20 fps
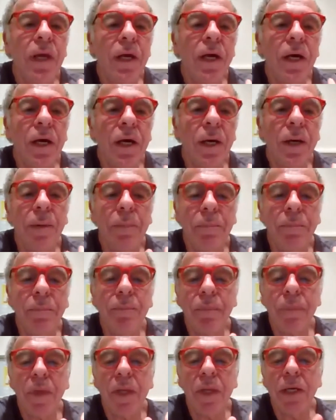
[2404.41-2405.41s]

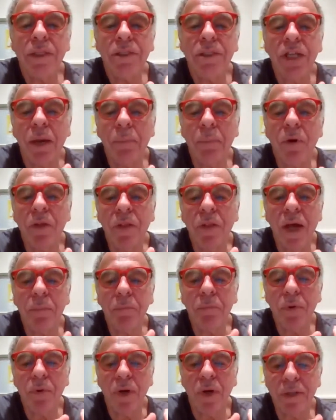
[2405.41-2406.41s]
Tap on that
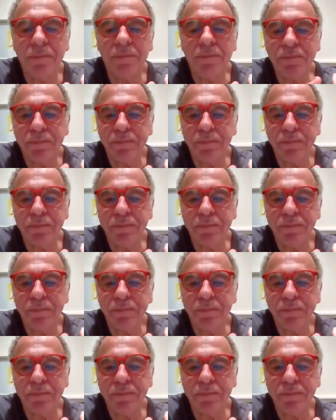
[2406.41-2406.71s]
point